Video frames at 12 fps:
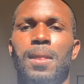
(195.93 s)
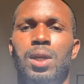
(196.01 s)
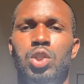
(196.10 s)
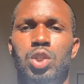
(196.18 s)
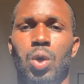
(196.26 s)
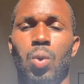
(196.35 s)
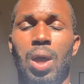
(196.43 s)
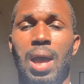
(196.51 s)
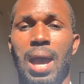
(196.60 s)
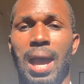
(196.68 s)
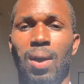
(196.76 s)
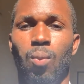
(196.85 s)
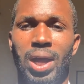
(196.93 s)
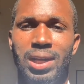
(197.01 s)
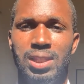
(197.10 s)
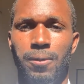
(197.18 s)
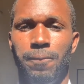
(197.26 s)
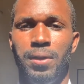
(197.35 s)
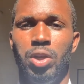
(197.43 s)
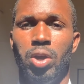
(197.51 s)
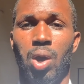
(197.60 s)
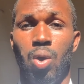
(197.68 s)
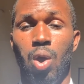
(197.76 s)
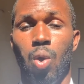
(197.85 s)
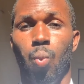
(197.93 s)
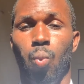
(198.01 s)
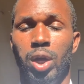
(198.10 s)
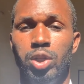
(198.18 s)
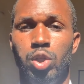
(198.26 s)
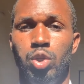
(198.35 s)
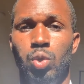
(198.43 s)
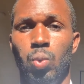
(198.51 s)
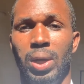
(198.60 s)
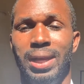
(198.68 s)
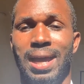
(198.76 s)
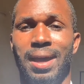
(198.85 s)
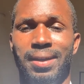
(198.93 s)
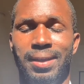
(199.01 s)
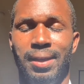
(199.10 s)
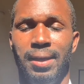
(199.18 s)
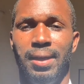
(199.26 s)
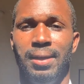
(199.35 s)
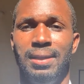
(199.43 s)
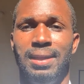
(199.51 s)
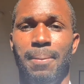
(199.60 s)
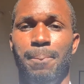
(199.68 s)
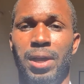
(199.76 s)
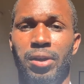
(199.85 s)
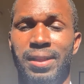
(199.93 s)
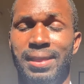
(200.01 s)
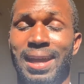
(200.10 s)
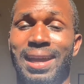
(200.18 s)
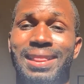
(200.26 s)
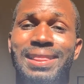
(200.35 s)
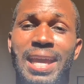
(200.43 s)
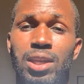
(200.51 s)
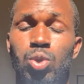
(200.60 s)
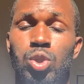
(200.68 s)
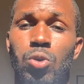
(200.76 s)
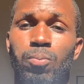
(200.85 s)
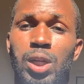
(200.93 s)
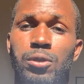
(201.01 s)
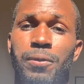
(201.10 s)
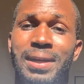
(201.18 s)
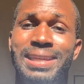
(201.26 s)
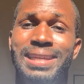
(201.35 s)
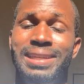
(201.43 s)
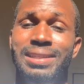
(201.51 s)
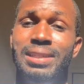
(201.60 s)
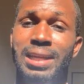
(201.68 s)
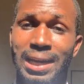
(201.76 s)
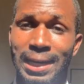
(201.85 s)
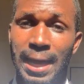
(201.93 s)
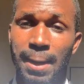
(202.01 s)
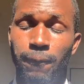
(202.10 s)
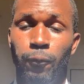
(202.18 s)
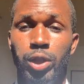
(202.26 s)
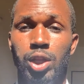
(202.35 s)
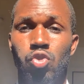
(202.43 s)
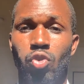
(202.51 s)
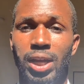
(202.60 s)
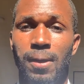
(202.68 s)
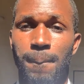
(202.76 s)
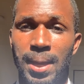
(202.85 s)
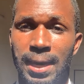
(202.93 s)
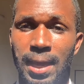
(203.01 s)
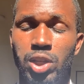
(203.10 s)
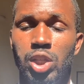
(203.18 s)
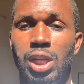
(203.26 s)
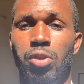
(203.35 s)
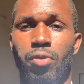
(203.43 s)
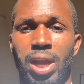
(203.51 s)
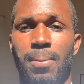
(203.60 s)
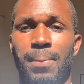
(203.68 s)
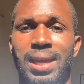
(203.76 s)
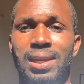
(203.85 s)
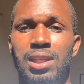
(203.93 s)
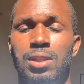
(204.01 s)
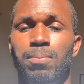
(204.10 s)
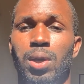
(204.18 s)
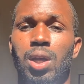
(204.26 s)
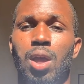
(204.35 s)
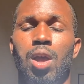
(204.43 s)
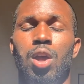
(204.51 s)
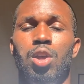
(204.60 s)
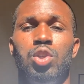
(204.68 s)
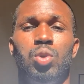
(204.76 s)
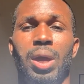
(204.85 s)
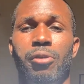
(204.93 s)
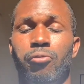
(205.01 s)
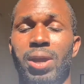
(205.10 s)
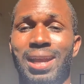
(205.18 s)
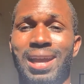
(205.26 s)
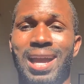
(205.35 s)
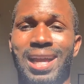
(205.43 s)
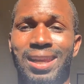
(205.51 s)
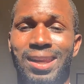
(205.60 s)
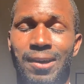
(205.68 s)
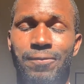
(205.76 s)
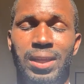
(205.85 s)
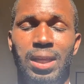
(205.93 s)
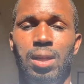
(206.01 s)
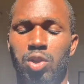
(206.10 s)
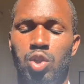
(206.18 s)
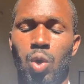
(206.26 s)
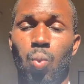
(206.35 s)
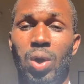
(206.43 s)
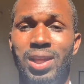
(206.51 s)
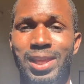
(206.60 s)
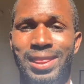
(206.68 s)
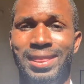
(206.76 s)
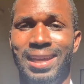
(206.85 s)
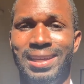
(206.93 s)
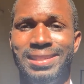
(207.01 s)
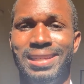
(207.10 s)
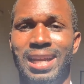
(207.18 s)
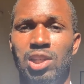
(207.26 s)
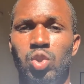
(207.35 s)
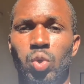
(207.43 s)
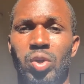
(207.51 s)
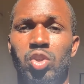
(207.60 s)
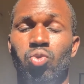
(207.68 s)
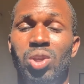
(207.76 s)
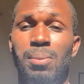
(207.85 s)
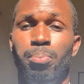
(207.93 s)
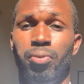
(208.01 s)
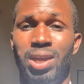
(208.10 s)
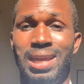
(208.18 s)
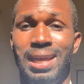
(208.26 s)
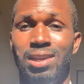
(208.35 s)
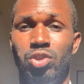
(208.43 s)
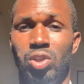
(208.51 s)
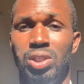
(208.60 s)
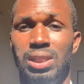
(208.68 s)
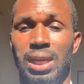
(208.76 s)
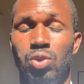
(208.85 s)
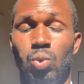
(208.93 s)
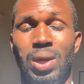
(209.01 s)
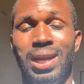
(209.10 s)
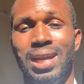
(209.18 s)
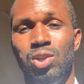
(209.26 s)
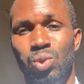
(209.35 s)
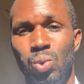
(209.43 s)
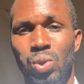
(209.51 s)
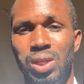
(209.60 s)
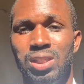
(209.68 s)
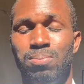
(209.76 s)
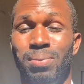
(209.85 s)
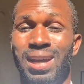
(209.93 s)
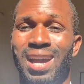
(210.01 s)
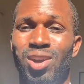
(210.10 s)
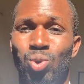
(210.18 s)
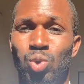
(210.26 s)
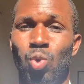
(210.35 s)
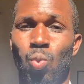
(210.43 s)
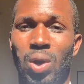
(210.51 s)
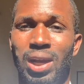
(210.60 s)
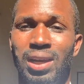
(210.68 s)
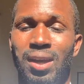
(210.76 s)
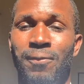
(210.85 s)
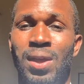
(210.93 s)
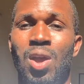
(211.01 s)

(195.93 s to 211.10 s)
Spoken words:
So I wanted to figure out what to do and how to get better at that. And thank you so much for Ian Dunlap for this recommendation. He recommended this book, so I read it, I loved it. So one of the things that I saw is really breaking out your schedule. And I do this, but I don't do it well enough,